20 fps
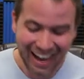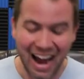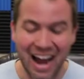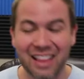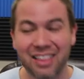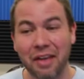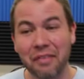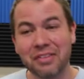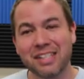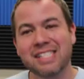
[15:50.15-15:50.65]

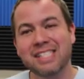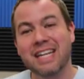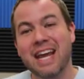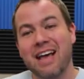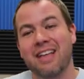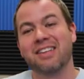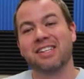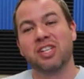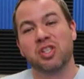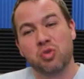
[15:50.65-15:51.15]
I love these
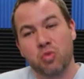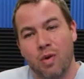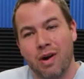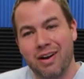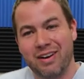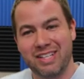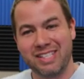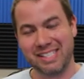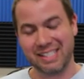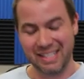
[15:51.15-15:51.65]
challenges
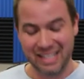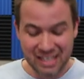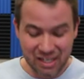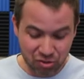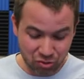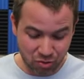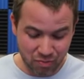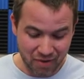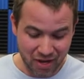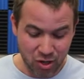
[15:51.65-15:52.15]
where it's
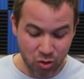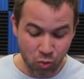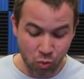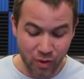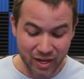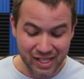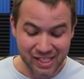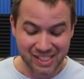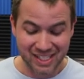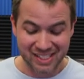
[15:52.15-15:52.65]
incremental
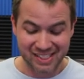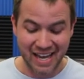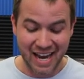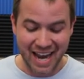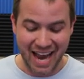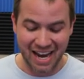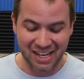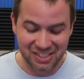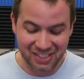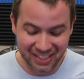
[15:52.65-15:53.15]
wins because I
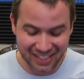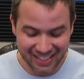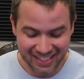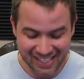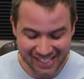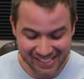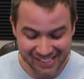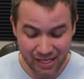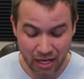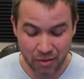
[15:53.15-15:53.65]
actually
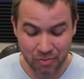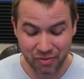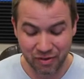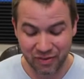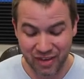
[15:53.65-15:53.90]
get something.